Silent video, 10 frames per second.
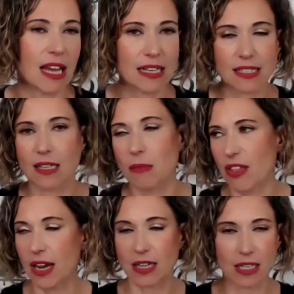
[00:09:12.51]
Lysine and
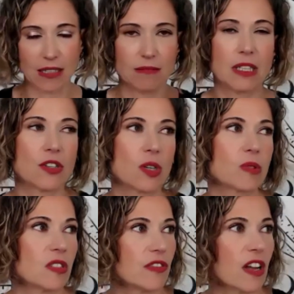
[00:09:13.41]
methionine in, in
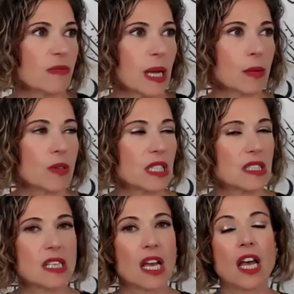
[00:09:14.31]
terms of, of plant
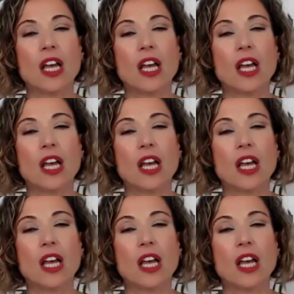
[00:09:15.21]
proteins.